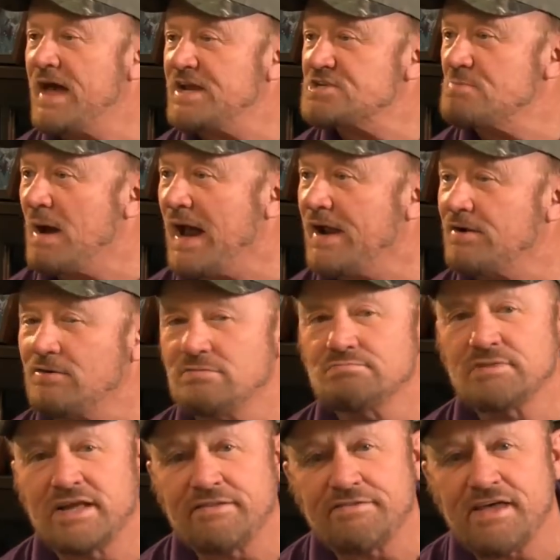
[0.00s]
Thanks, Michael,
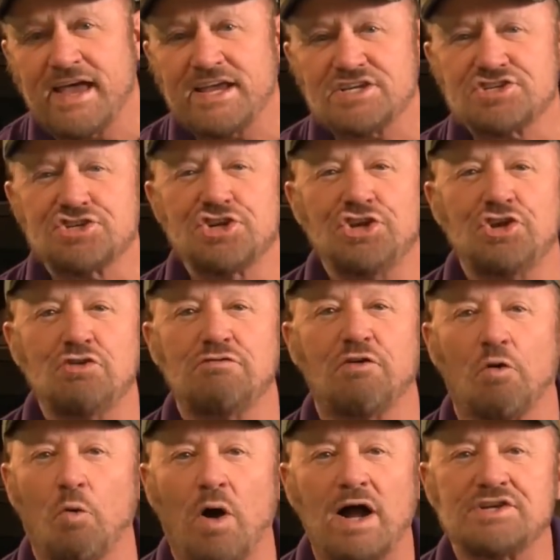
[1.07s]
and thanks to you
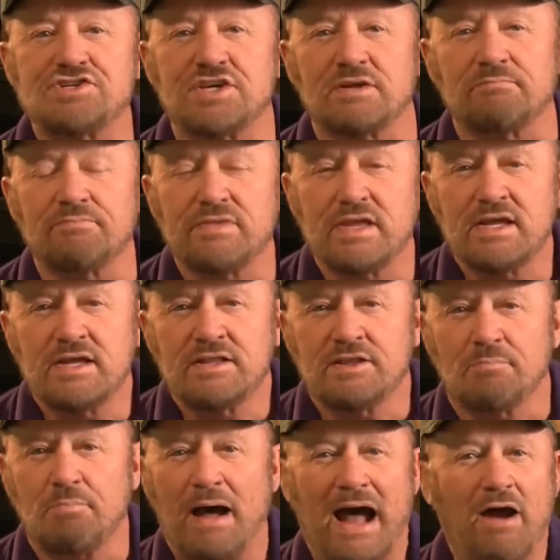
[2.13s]
for watching.
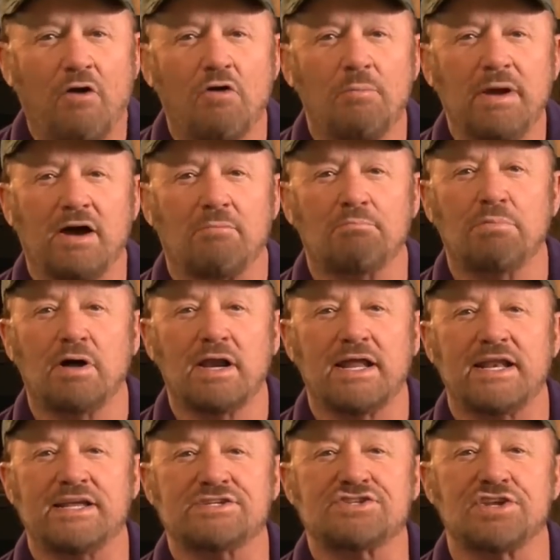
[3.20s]
The Power Belt
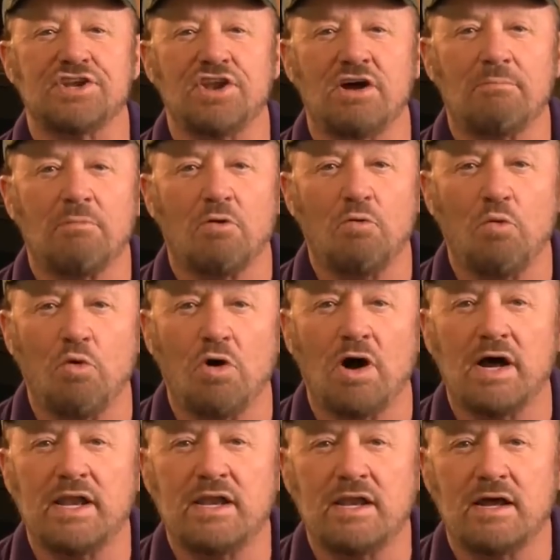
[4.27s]
bullet is the number
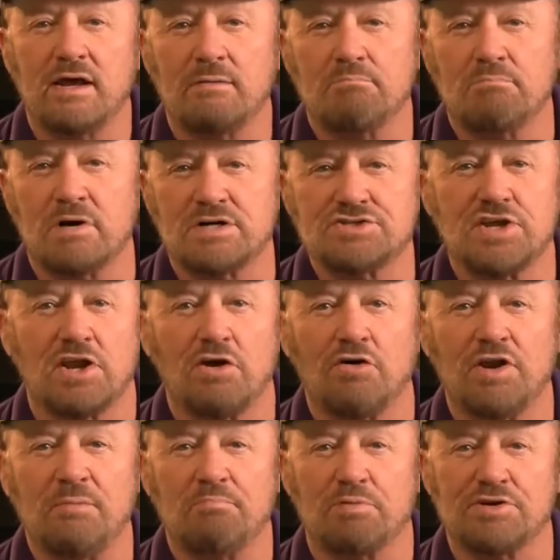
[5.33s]
one
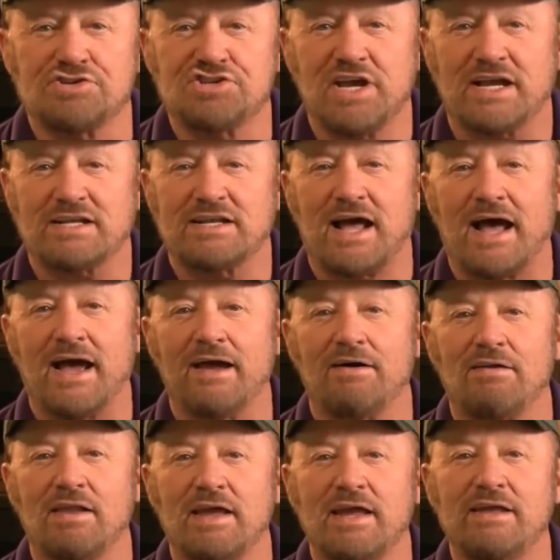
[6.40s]
muzzle-loading
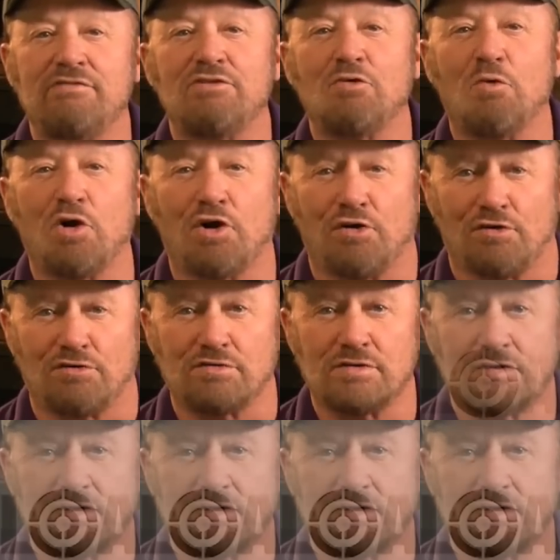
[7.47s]
projectile in the world.